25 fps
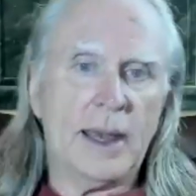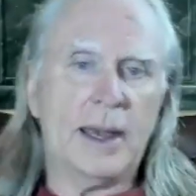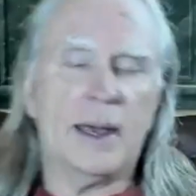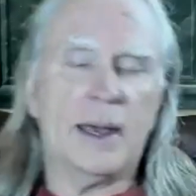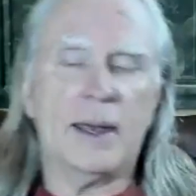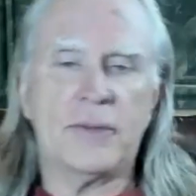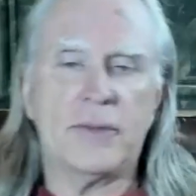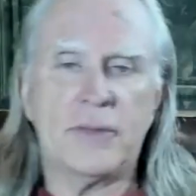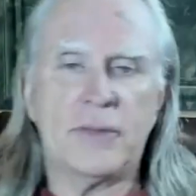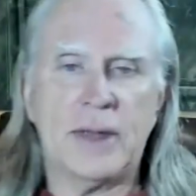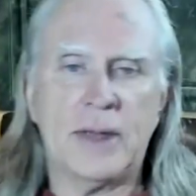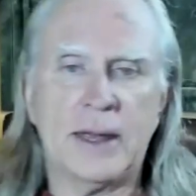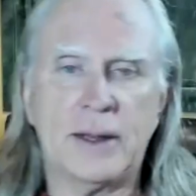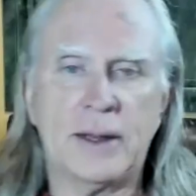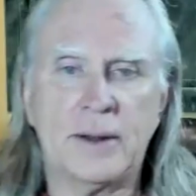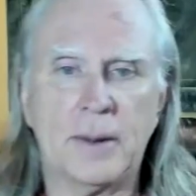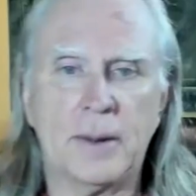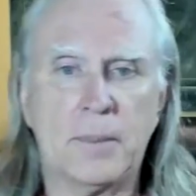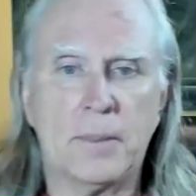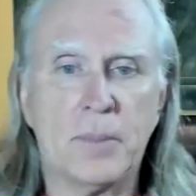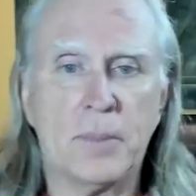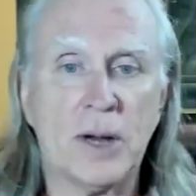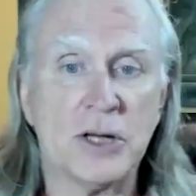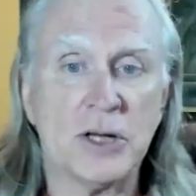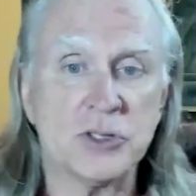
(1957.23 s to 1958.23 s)
at that
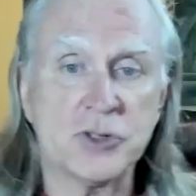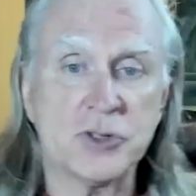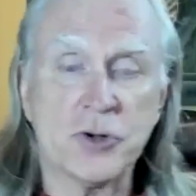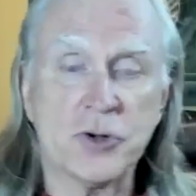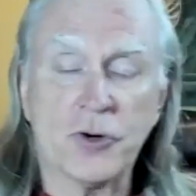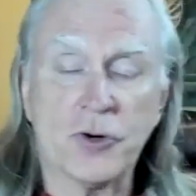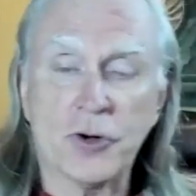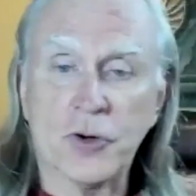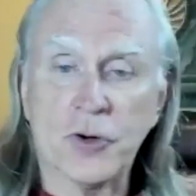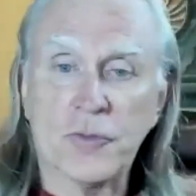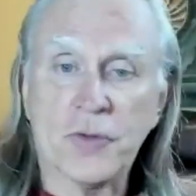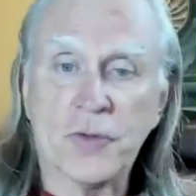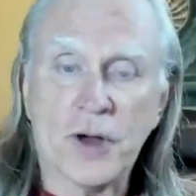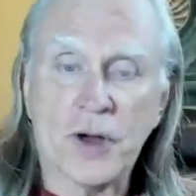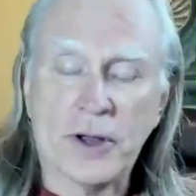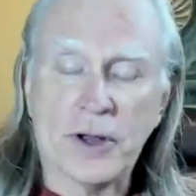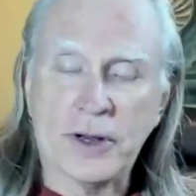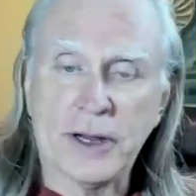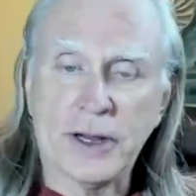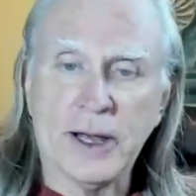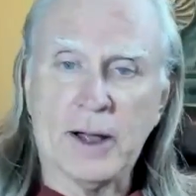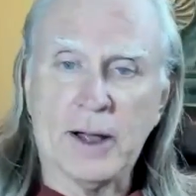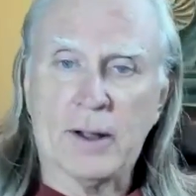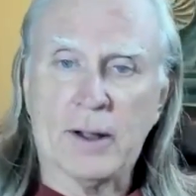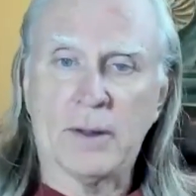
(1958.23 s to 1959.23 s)
uh, posterior
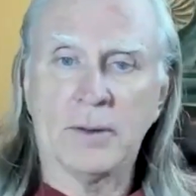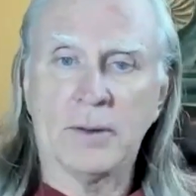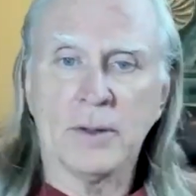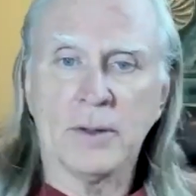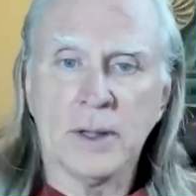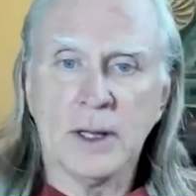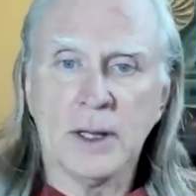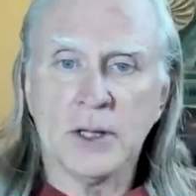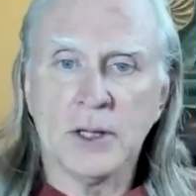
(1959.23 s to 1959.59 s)
fontanelle.